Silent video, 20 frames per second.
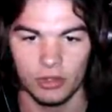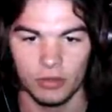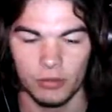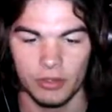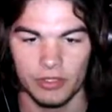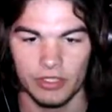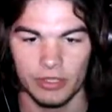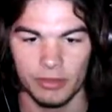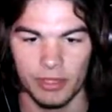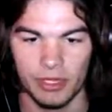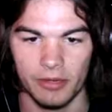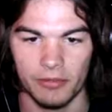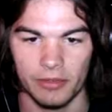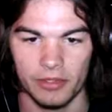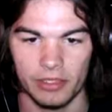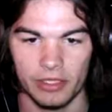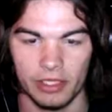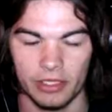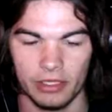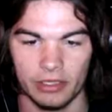Please tell me I have a
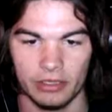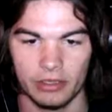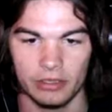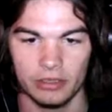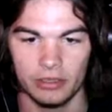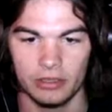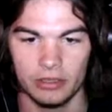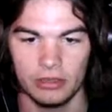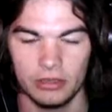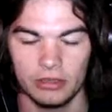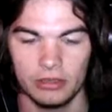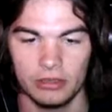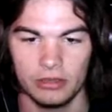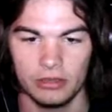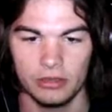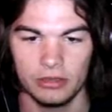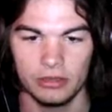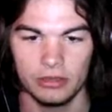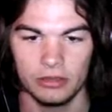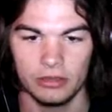shotgun.
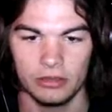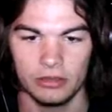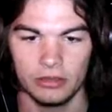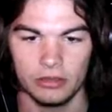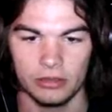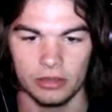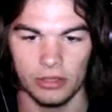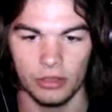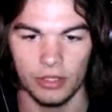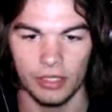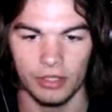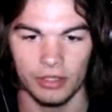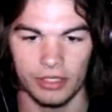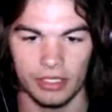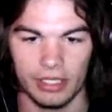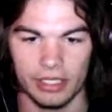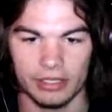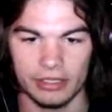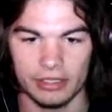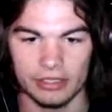Oh, I only
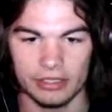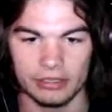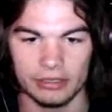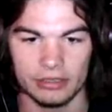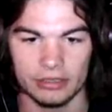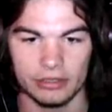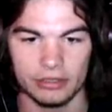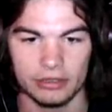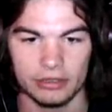got this.